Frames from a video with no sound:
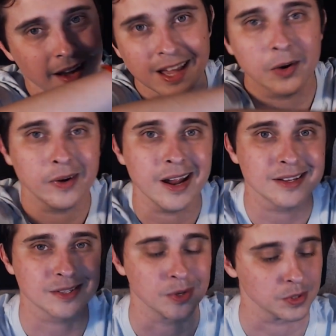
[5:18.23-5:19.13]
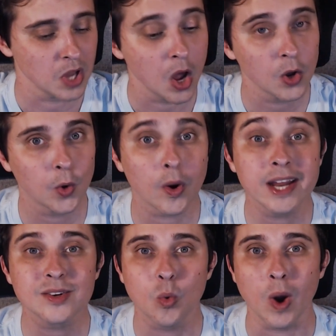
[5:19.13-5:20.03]
and creates those
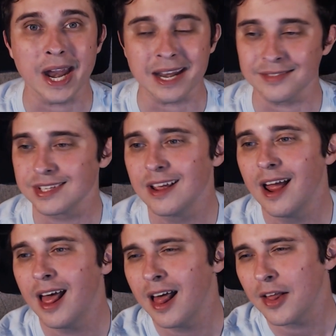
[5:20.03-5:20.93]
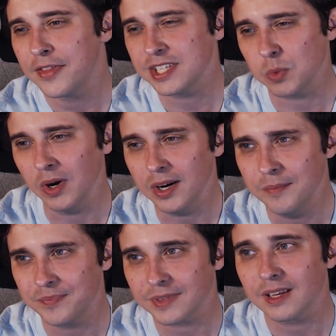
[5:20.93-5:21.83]
great waves. This word
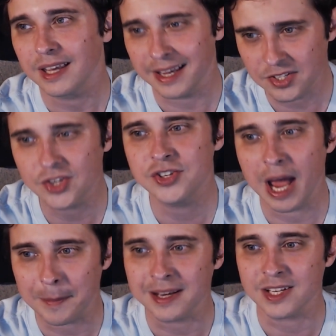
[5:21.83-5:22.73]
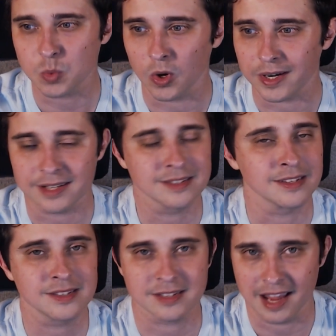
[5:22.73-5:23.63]
is a Japanese word. It's the
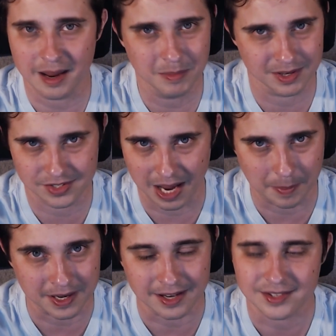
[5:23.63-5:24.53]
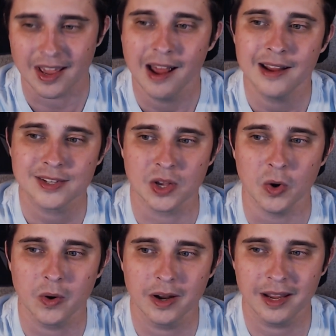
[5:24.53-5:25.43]
same in Japanese.
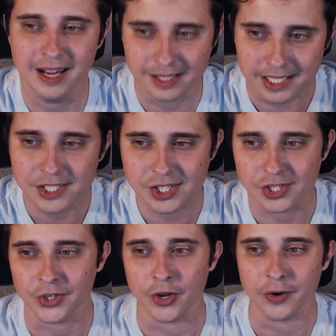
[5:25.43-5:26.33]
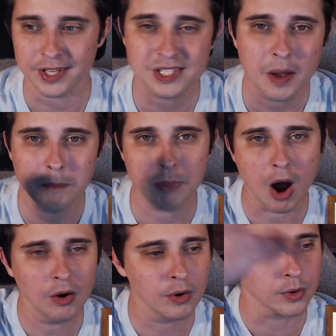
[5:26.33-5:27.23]
So English, you'll notice,
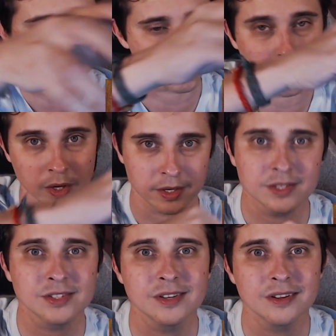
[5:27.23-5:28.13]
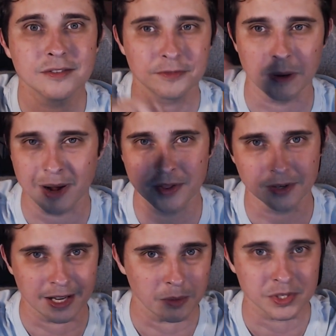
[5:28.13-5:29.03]
borrows words from other
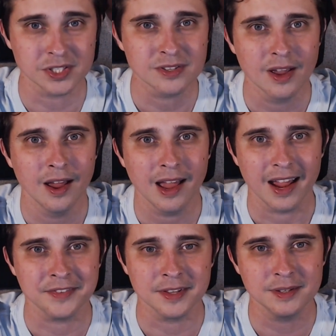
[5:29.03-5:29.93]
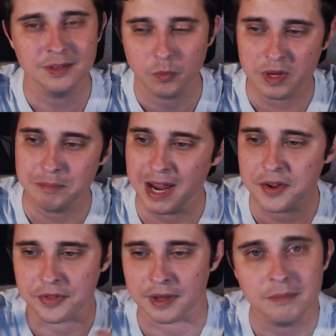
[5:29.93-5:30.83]
languages, and then we
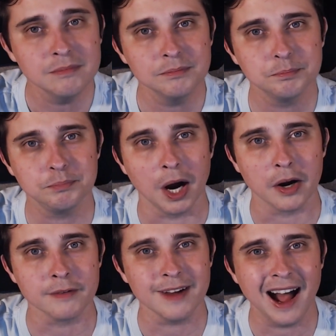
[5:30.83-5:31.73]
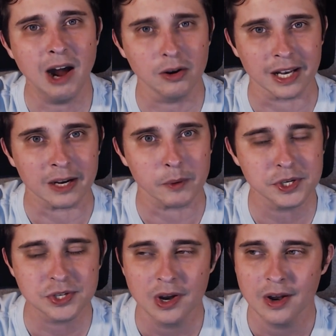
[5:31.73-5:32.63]
make them part of our language